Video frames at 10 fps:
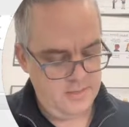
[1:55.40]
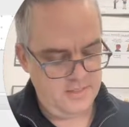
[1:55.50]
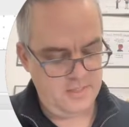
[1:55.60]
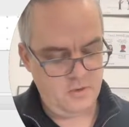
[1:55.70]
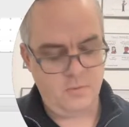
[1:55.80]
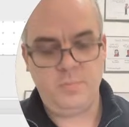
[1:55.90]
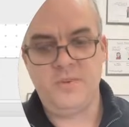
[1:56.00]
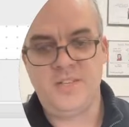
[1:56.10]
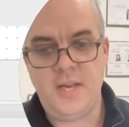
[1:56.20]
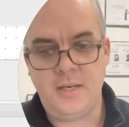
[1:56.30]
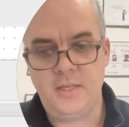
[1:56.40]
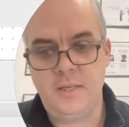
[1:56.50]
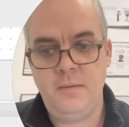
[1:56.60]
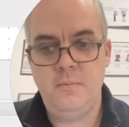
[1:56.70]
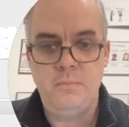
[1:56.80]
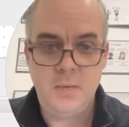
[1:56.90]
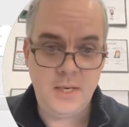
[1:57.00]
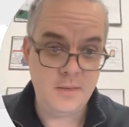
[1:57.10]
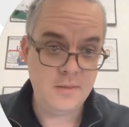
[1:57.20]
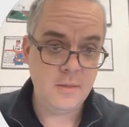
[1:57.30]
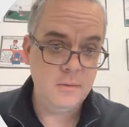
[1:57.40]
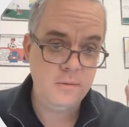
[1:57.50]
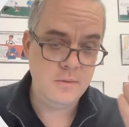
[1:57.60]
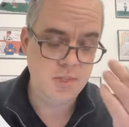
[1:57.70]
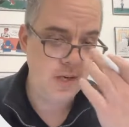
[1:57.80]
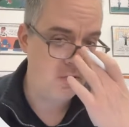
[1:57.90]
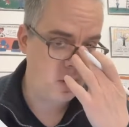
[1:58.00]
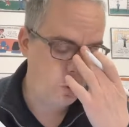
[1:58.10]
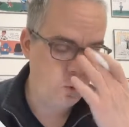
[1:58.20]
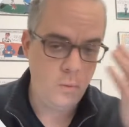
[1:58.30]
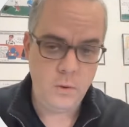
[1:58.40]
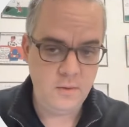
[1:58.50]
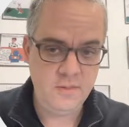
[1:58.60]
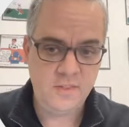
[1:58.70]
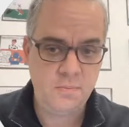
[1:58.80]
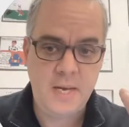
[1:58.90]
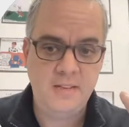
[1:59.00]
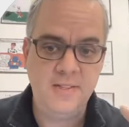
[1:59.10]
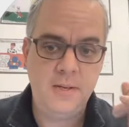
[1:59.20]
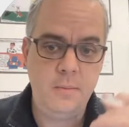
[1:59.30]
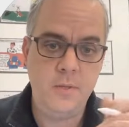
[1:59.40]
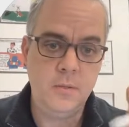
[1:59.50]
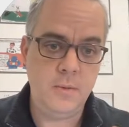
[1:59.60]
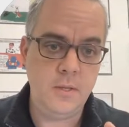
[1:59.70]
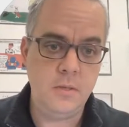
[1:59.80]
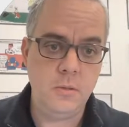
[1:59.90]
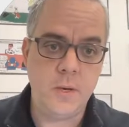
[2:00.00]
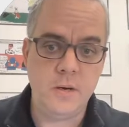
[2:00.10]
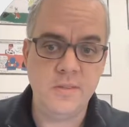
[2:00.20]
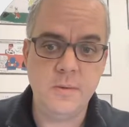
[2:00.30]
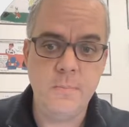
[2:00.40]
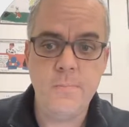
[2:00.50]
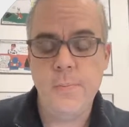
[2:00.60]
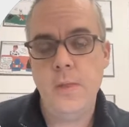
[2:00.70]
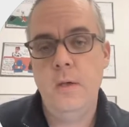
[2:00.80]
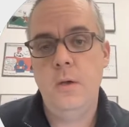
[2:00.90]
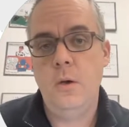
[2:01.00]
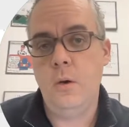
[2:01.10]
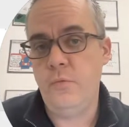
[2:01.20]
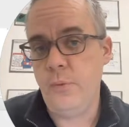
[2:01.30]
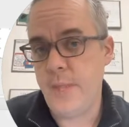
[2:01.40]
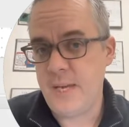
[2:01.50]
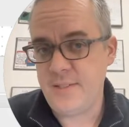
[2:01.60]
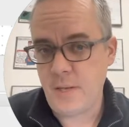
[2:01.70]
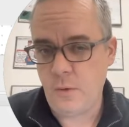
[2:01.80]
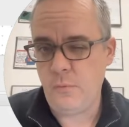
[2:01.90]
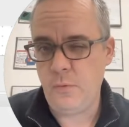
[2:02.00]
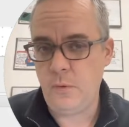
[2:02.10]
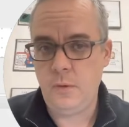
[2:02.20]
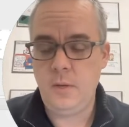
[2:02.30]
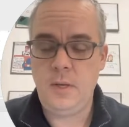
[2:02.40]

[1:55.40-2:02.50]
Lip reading: 0% means zero space in between the two bars. Hopefully that's helpful